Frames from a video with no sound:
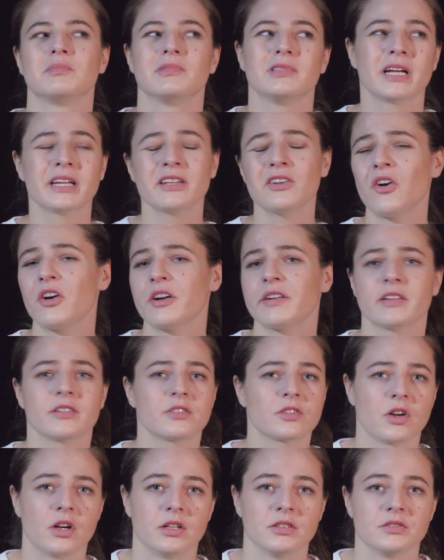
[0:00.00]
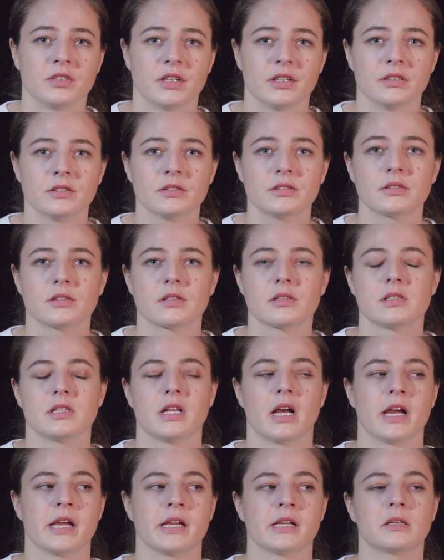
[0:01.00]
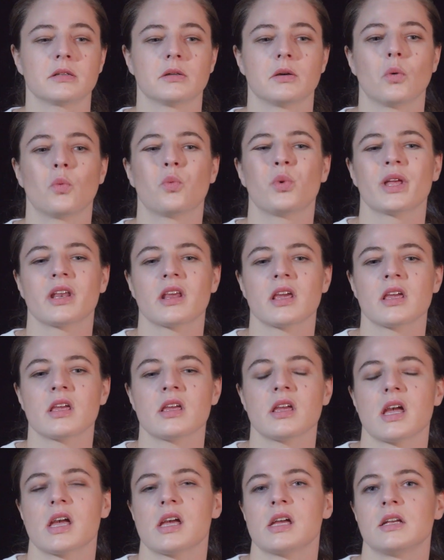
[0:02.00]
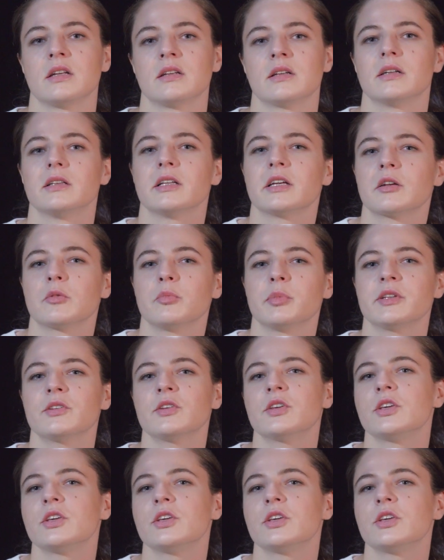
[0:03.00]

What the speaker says: lighthearted content like witty and a little bit